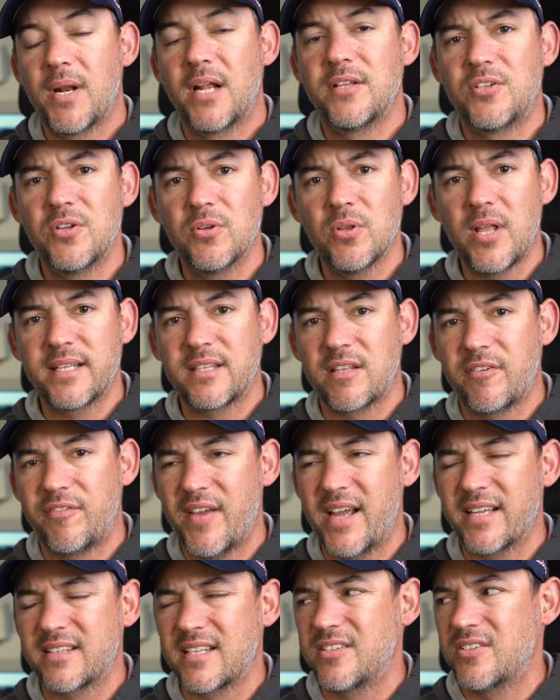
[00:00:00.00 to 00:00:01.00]
I do like the
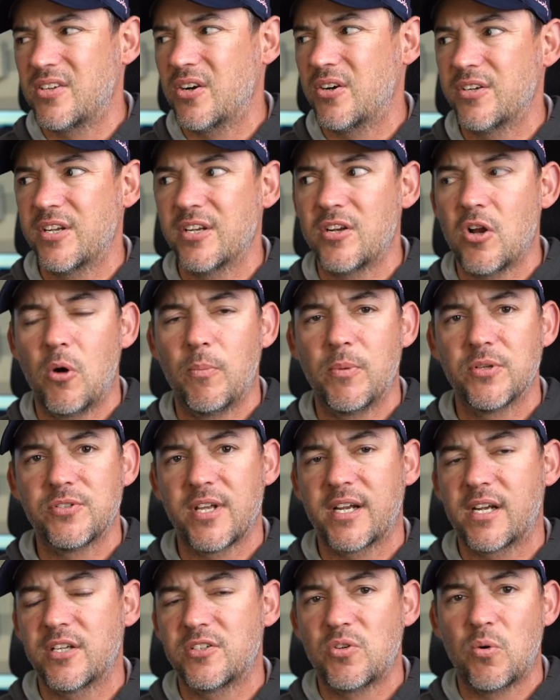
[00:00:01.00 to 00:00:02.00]
fact they turned into almost
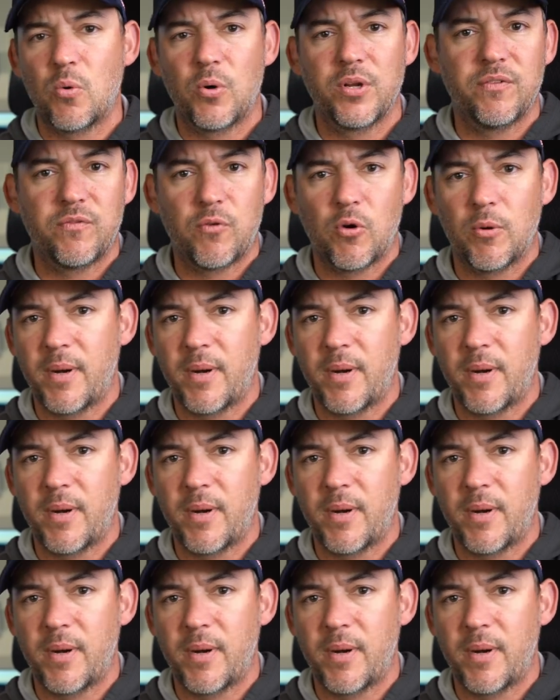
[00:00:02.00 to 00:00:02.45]
like a 24